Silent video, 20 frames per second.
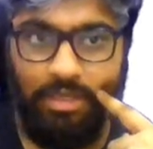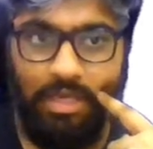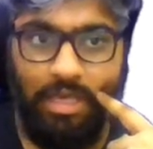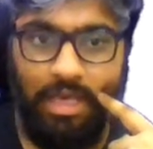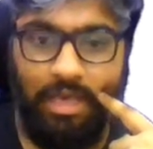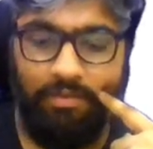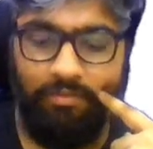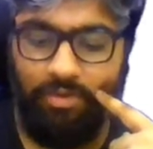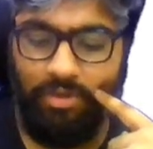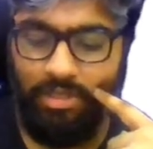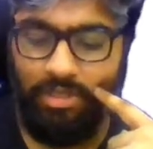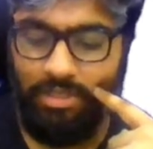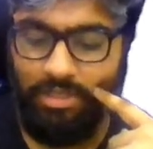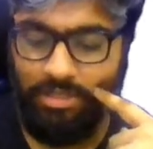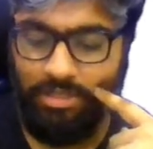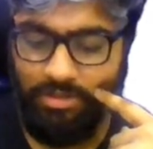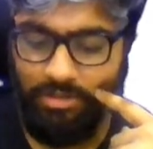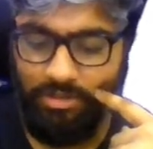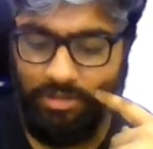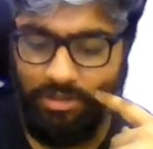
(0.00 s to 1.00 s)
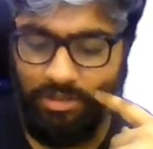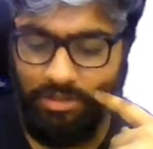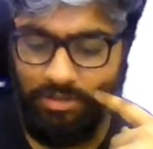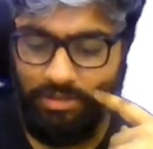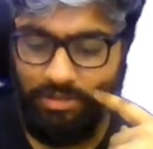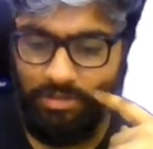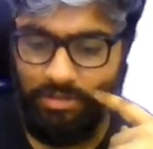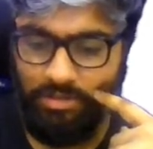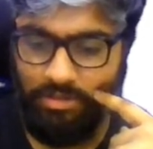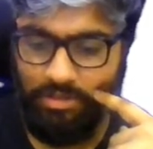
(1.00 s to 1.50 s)
Have you understood this?
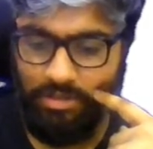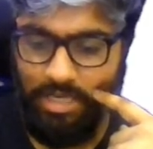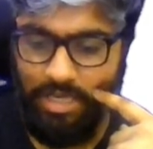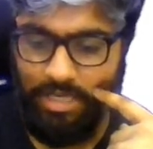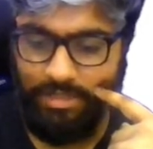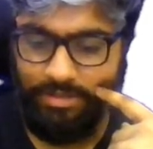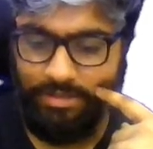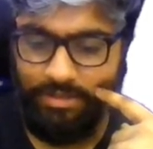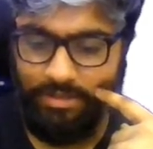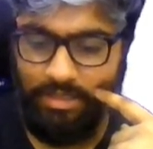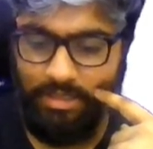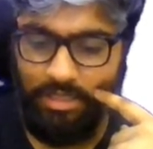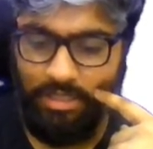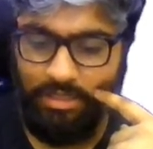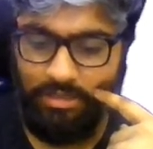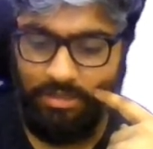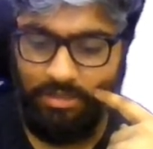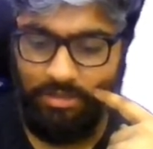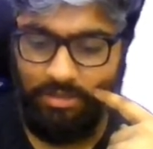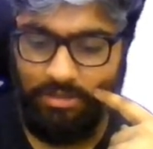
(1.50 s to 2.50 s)
Hi Siddharth.